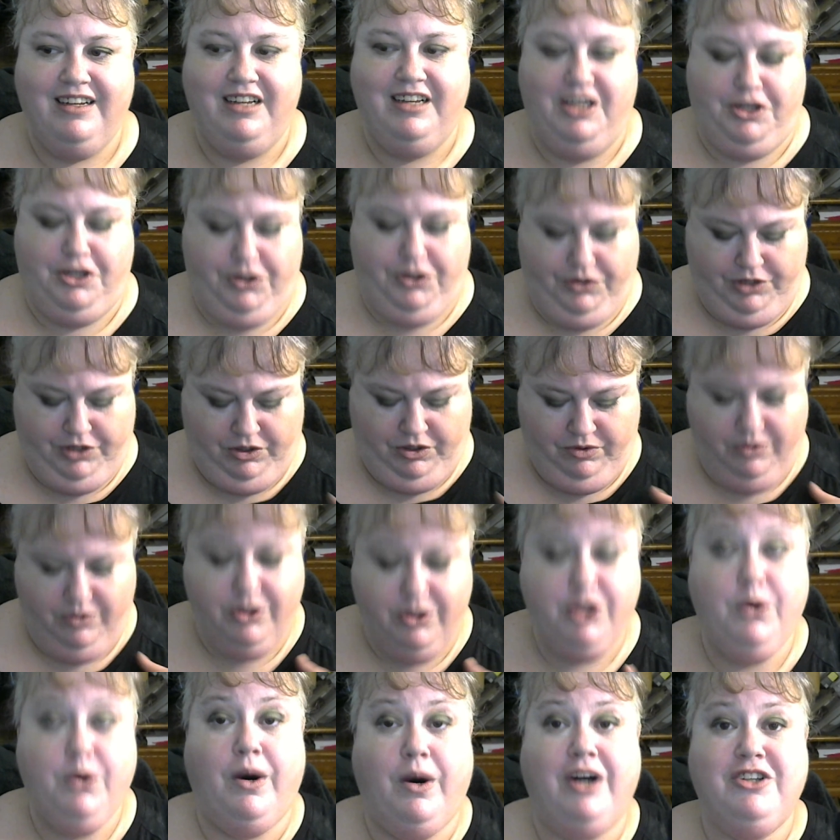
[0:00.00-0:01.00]

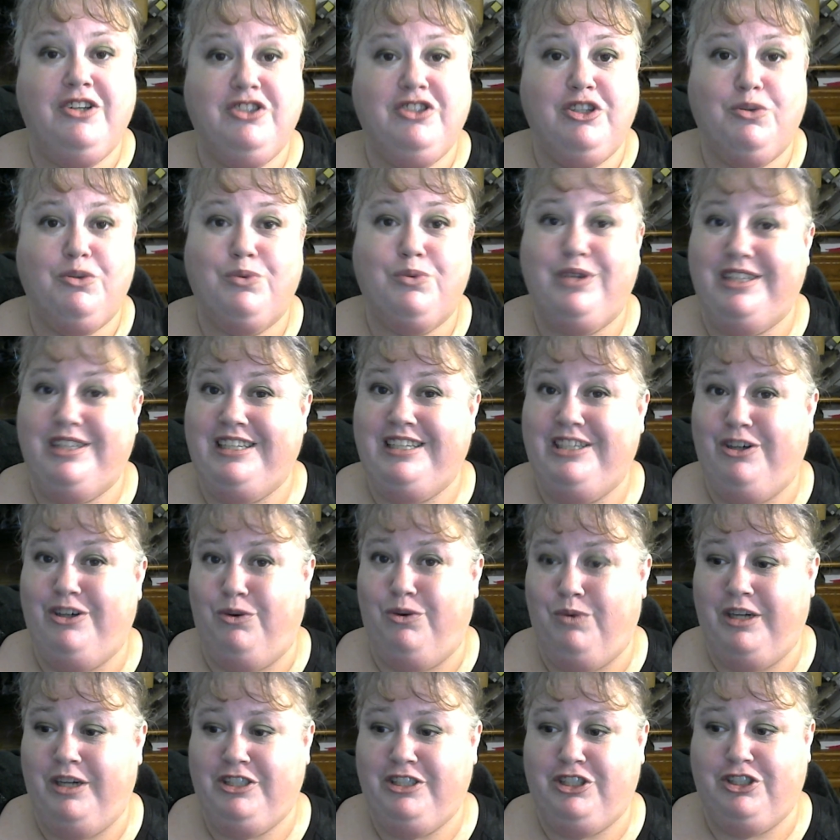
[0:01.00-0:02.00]
You also really don't
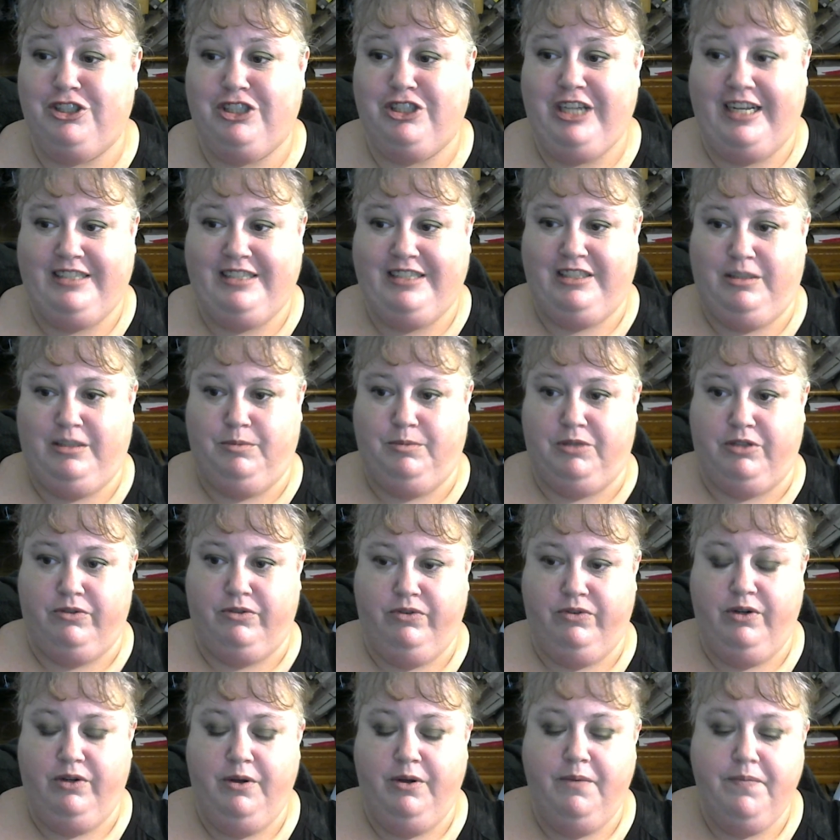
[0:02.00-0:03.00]
want your chest to move.
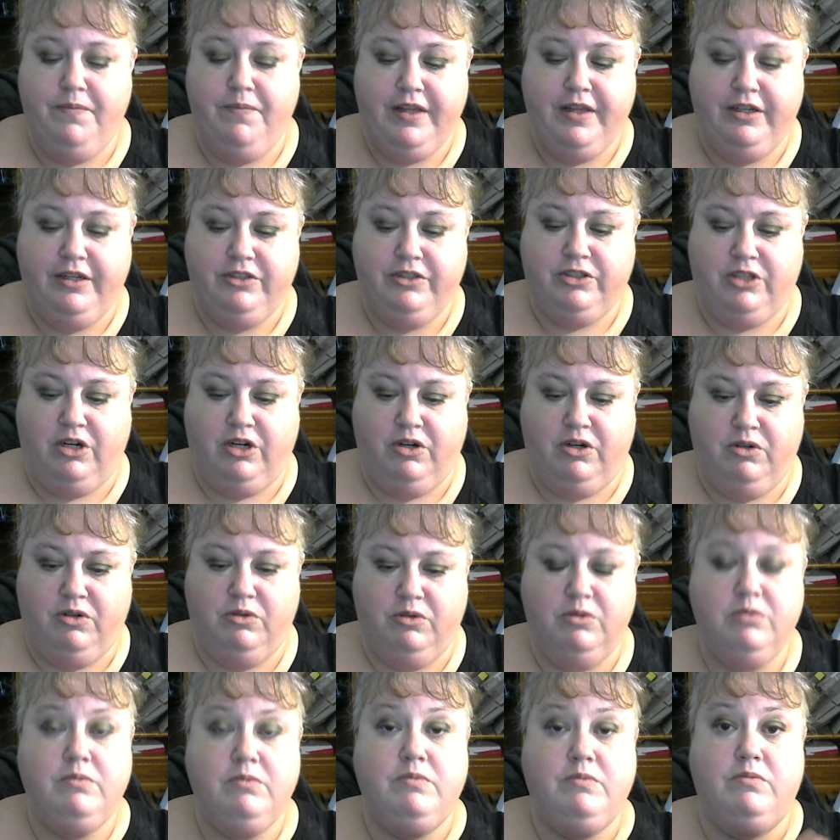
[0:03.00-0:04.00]

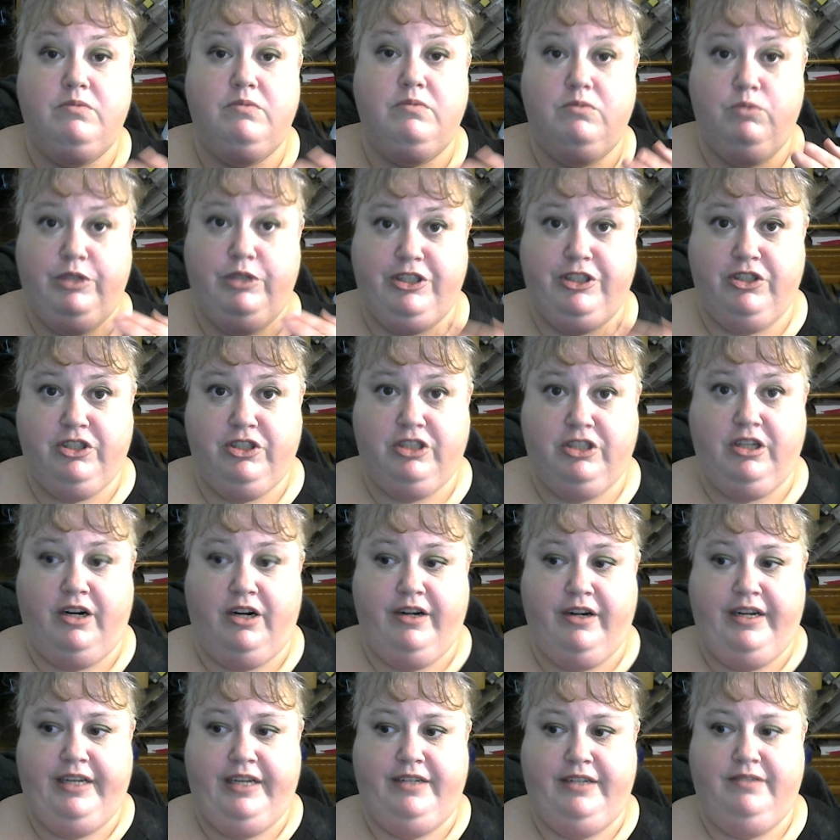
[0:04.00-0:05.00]
So when you're
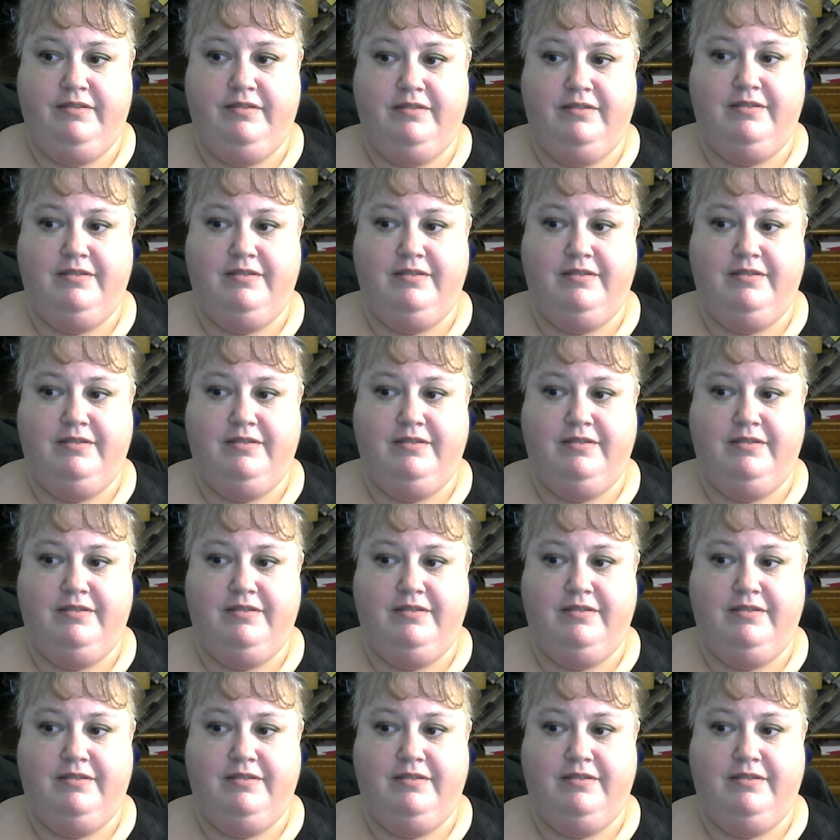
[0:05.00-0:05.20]
starting,